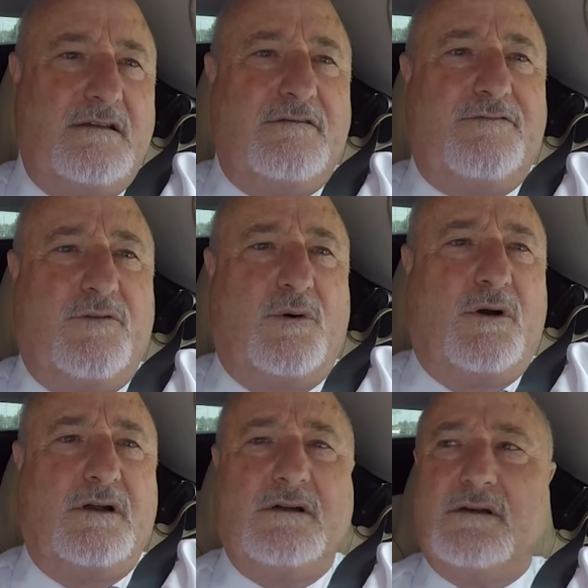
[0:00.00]

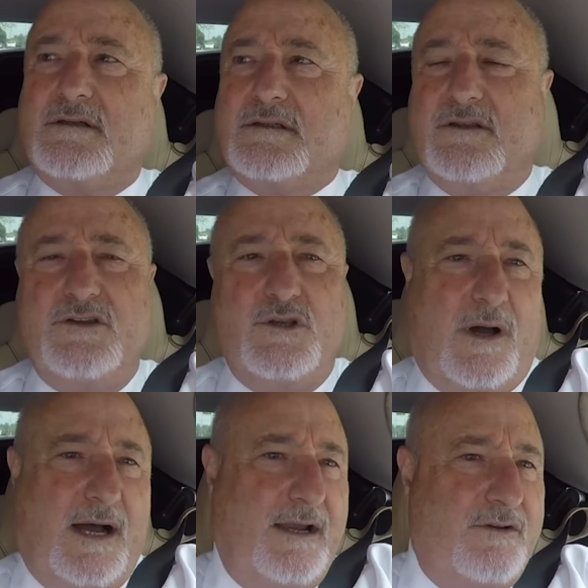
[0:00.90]
for new
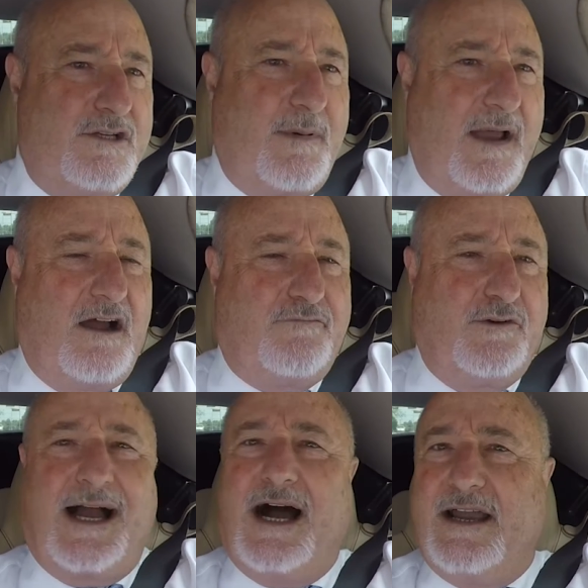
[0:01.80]
hires by
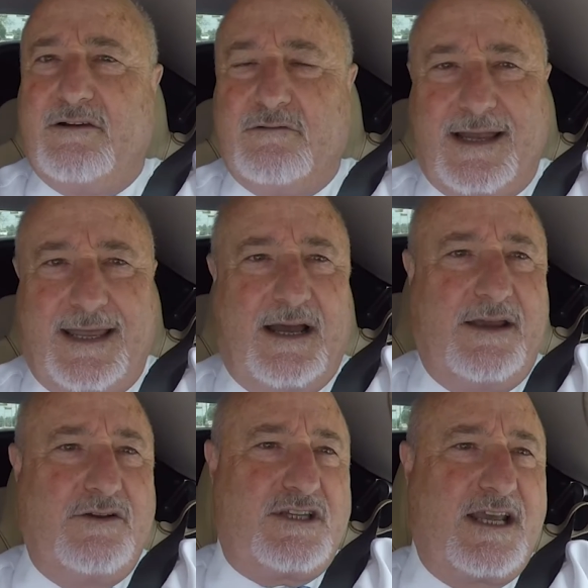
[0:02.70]
offering higher and
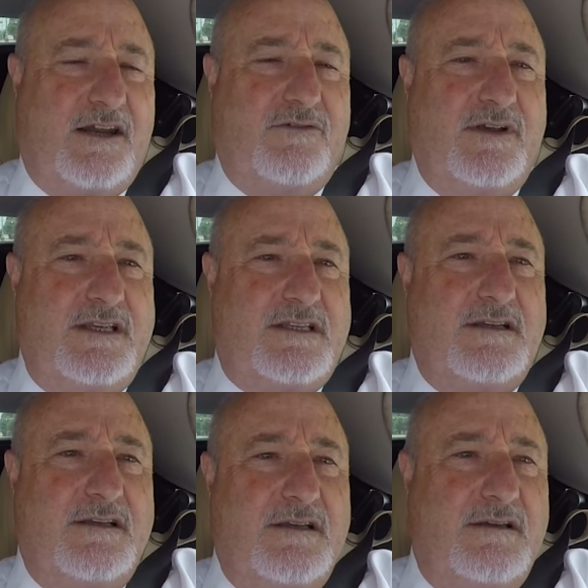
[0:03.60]
higher salaries
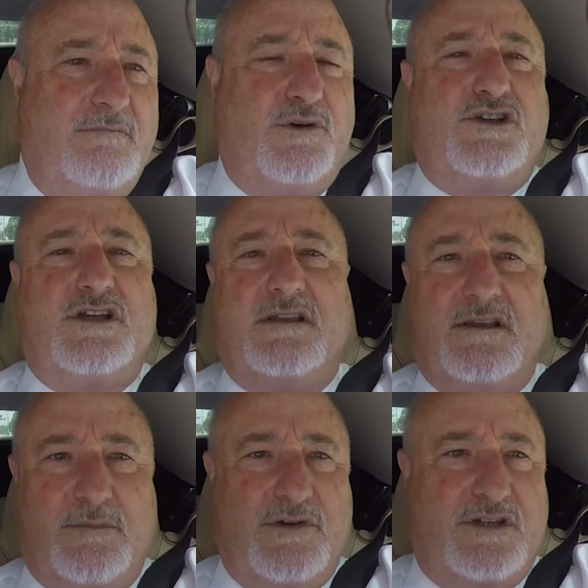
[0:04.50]
pushing
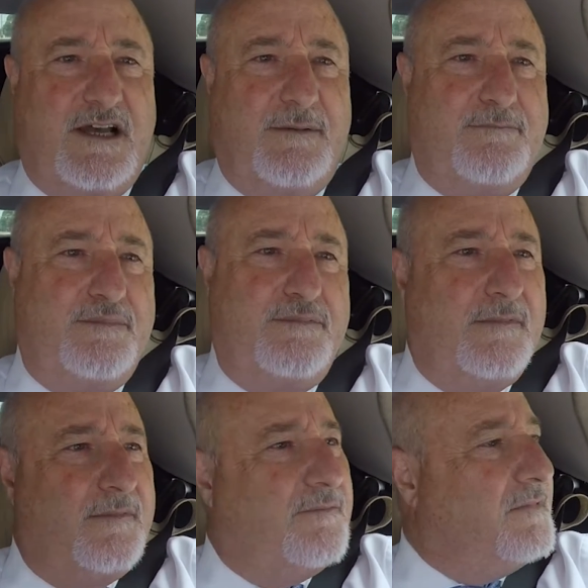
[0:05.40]
numbers up
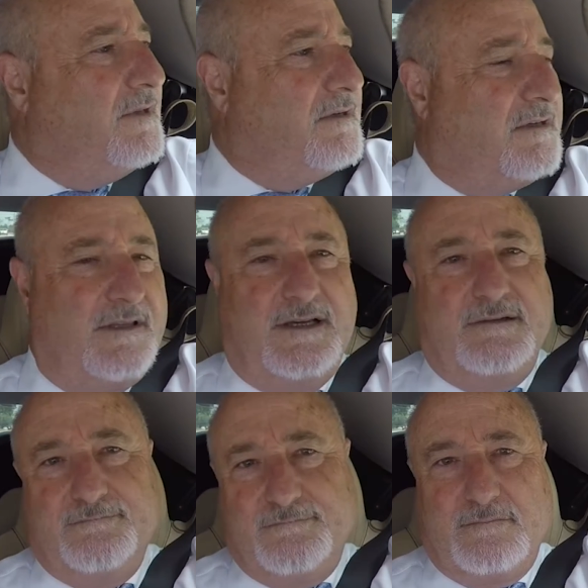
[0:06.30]
to
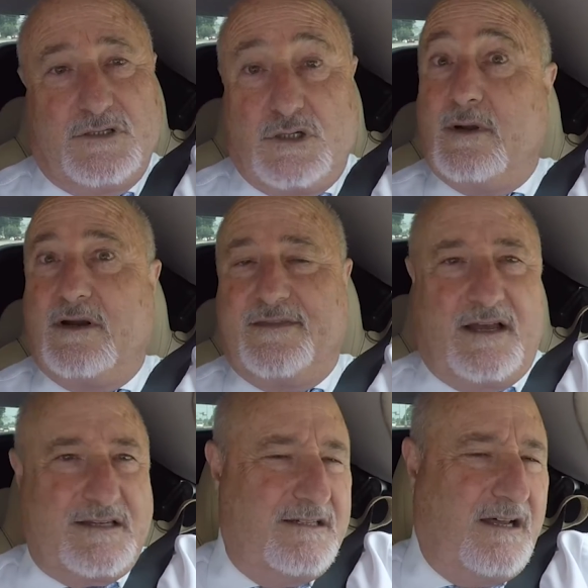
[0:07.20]
the
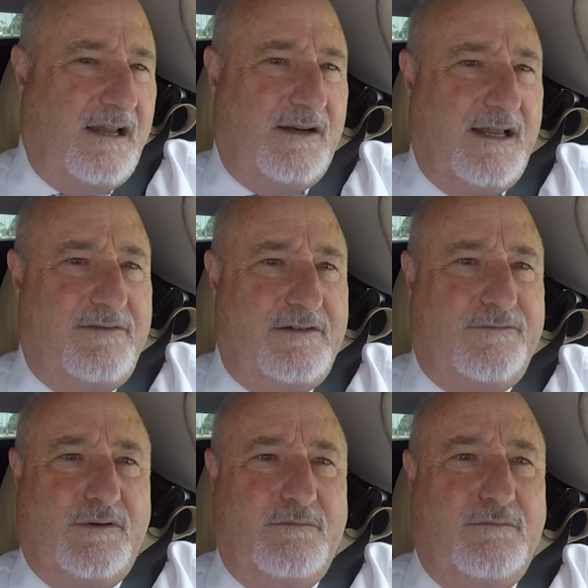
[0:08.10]
$200,000 level
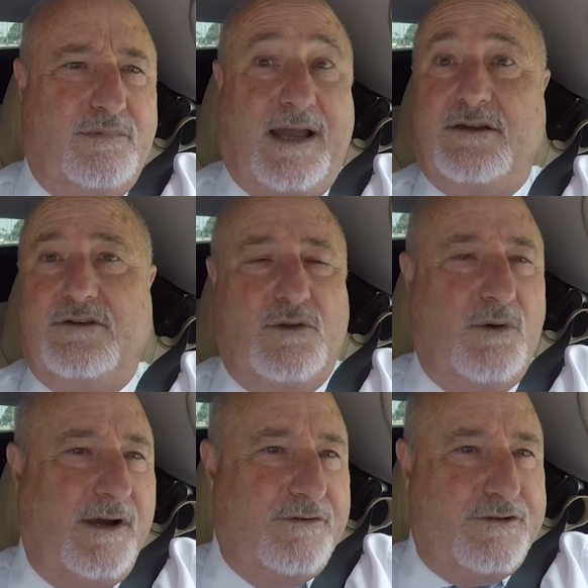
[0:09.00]
for brand new
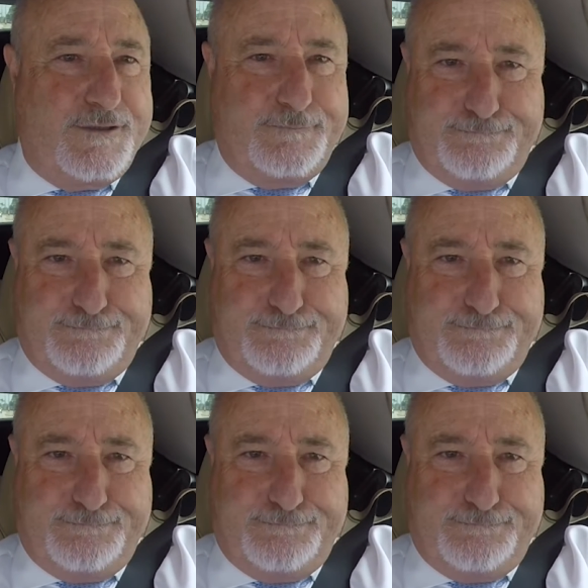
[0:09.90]
lawyers.